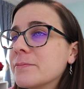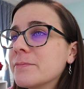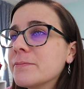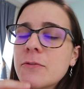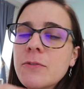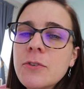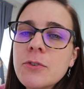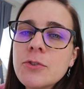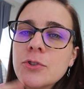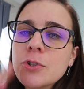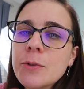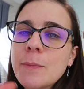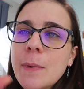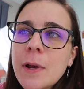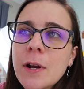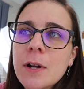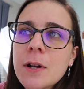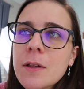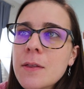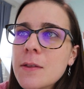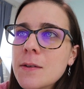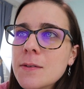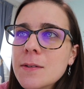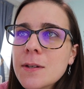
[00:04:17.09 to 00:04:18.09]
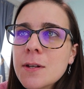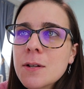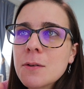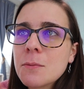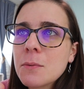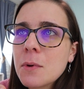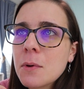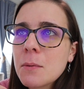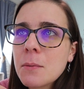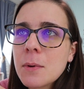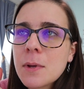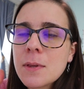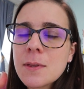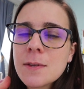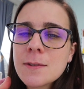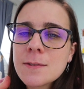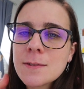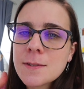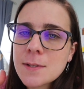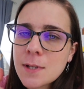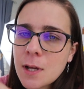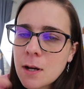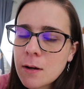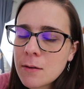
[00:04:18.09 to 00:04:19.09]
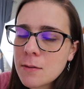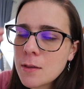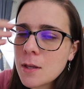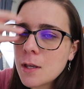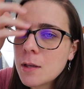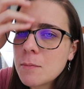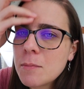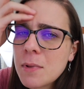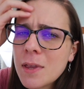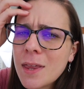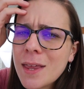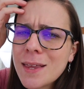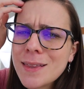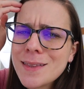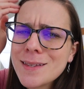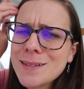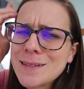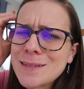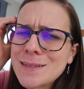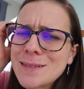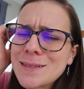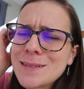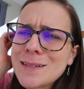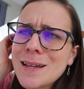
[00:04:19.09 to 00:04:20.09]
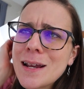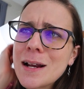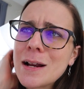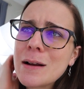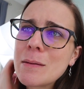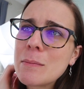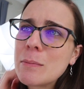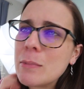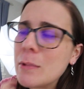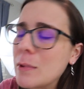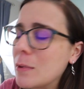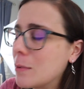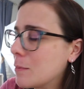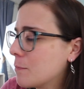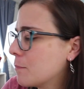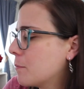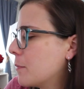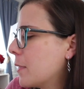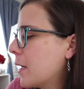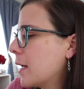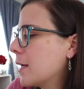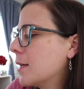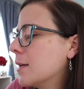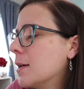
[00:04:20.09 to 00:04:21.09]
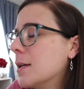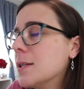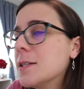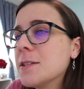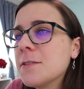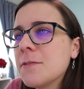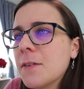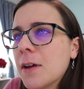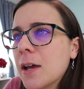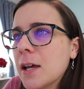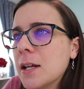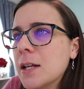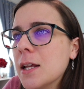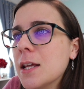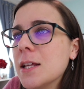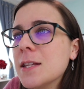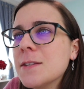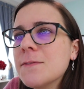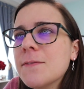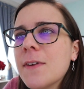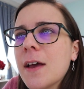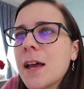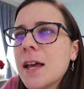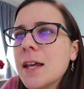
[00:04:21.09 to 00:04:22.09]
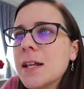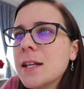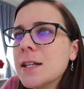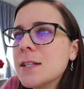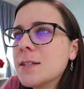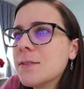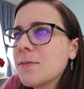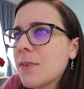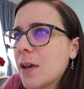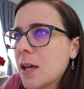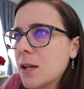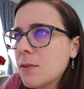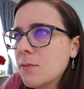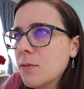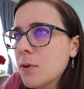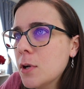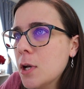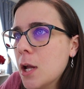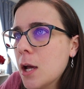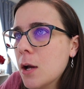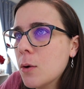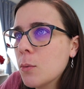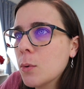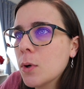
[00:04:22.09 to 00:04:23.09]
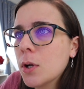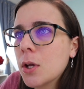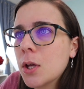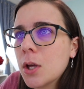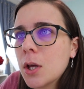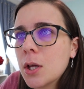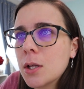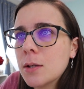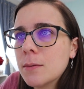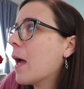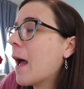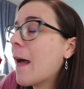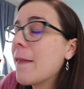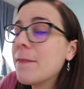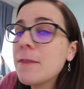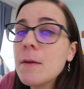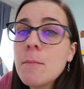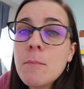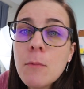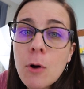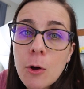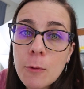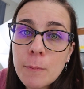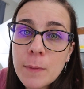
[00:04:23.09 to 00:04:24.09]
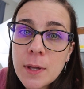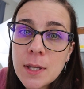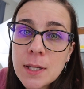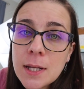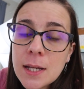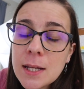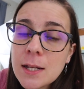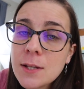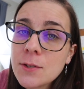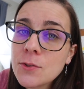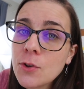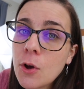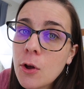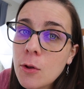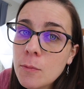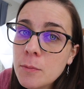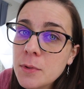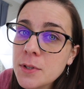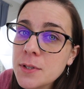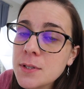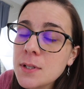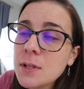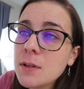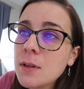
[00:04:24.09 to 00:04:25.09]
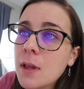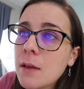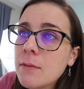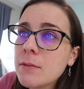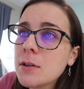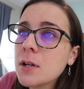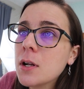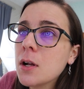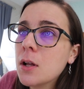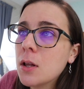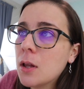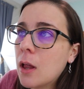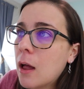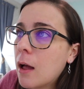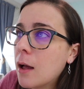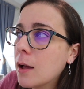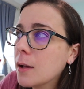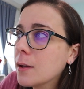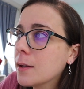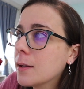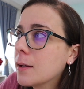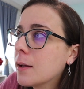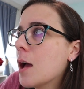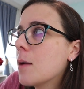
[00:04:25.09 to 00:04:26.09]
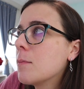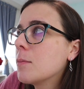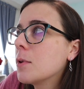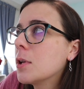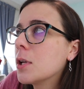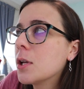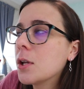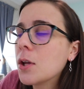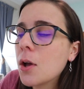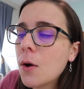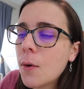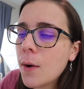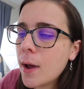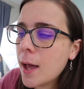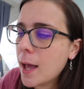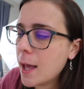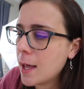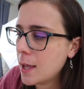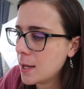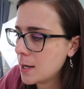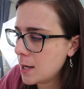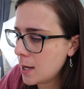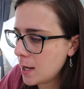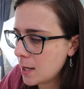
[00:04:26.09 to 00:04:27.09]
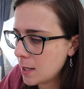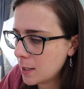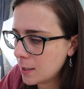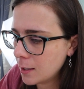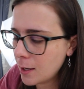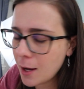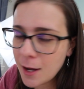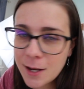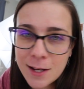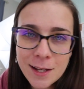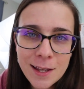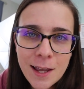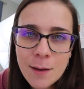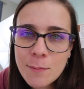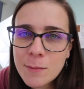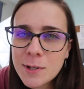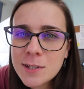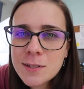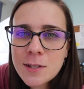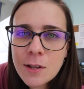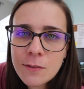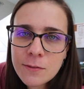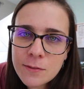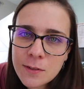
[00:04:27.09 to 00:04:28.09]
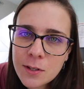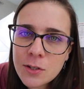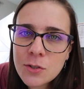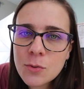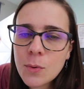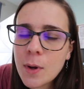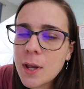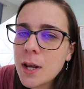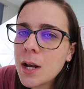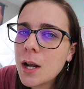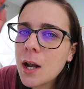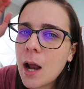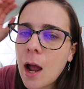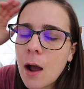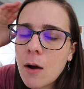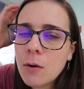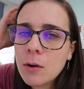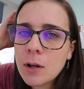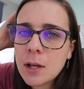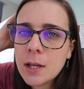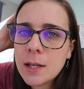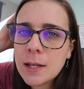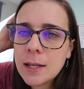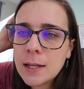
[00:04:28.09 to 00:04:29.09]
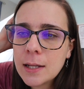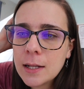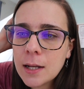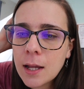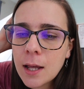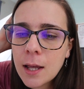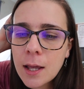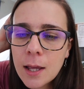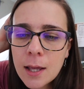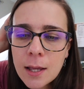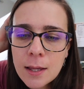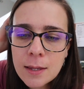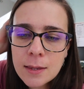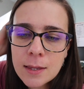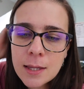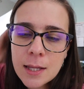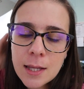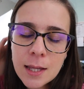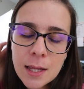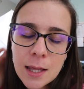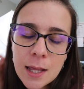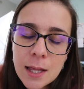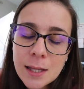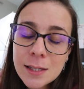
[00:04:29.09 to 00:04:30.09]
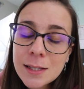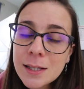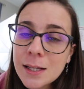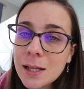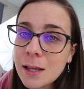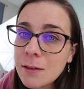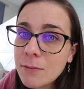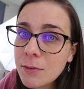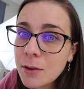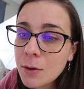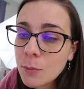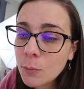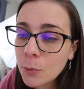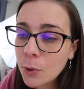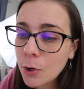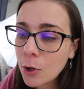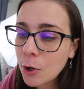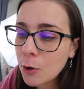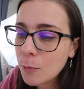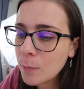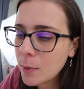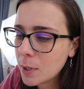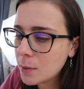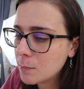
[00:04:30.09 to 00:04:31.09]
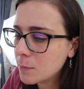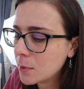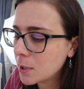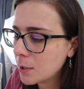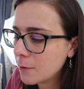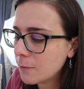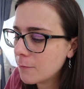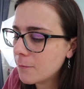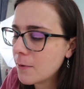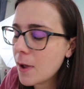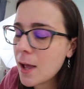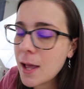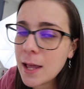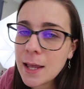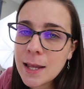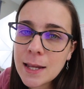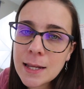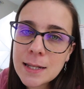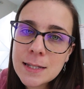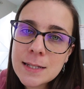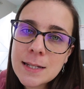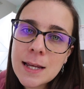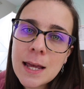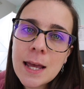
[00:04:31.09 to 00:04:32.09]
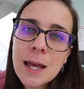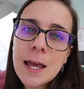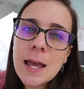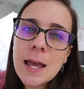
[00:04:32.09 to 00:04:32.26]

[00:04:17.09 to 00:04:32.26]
Future Meredith is going to reread this entire thing and be like, this is terrible, but it's fine. It's fine. It's fine. For now, we're good. At the moment, it is almost eleven o'clock. I'm going to go ahead and kind of get myself situated out in the living room, and I'm going to find